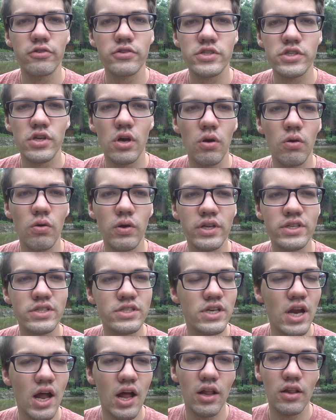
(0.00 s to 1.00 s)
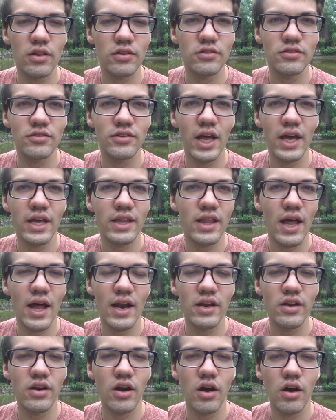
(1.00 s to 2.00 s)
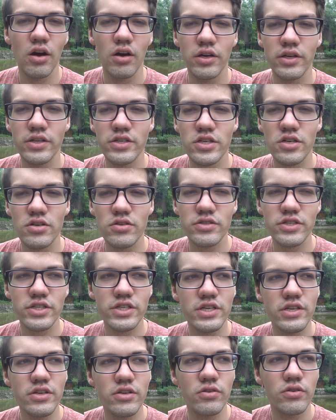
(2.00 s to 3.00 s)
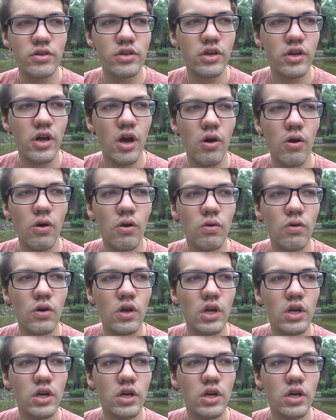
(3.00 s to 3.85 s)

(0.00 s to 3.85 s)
So it's not like that at all. In Chongqing, you can go